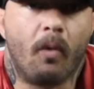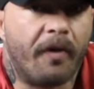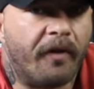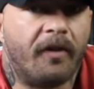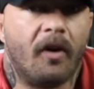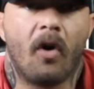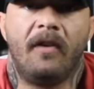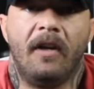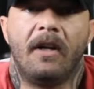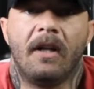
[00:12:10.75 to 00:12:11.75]
with a
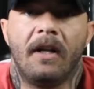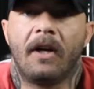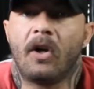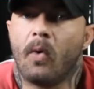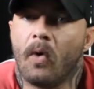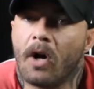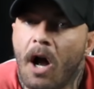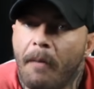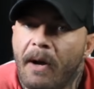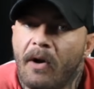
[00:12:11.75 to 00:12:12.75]
TRT clinic or
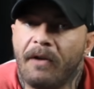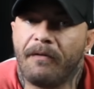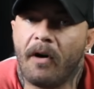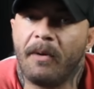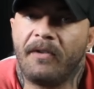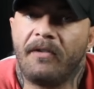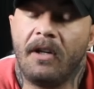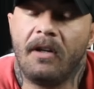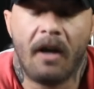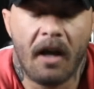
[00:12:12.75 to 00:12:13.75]
compounding
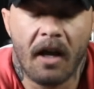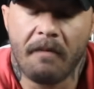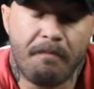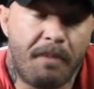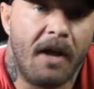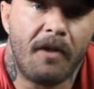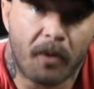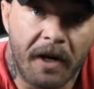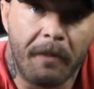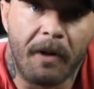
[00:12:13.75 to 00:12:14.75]
pharmacy, and pay the
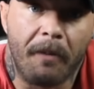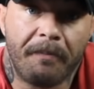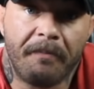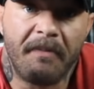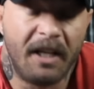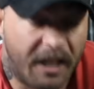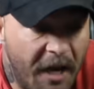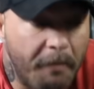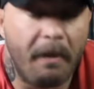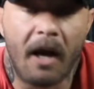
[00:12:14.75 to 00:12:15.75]
premium.
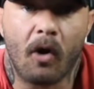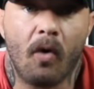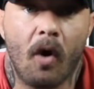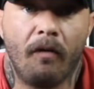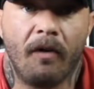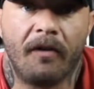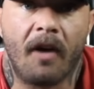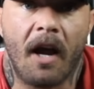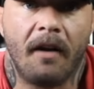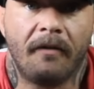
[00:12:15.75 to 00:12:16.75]
Get medical
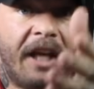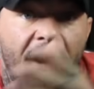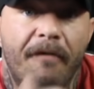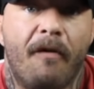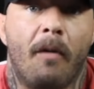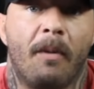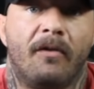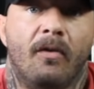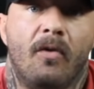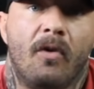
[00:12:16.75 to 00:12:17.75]
oversight, get
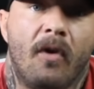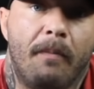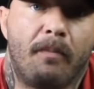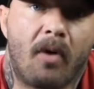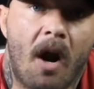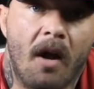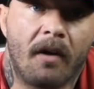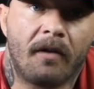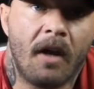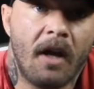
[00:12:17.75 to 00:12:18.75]
pharmaceutical grade
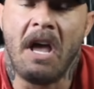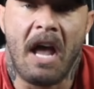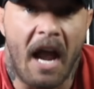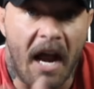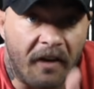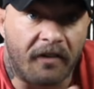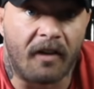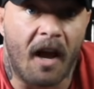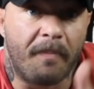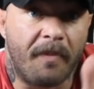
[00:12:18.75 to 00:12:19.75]
product, and
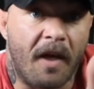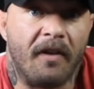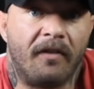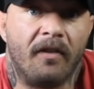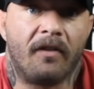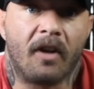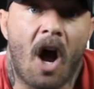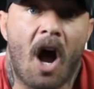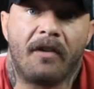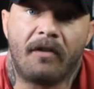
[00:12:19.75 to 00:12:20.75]
accept that this is the
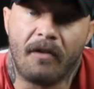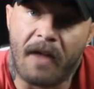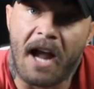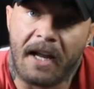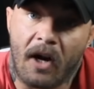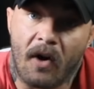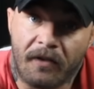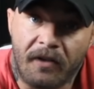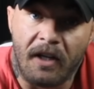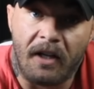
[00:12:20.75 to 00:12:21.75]
cost of that
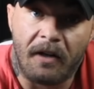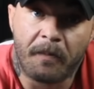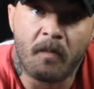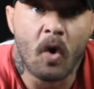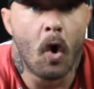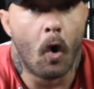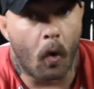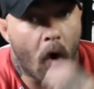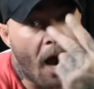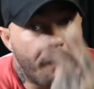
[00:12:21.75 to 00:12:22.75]
guarantee.
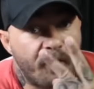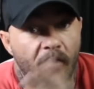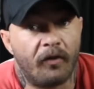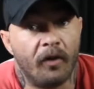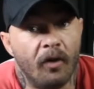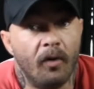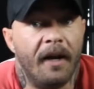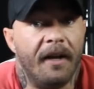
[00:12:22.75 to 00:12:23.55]
Or option two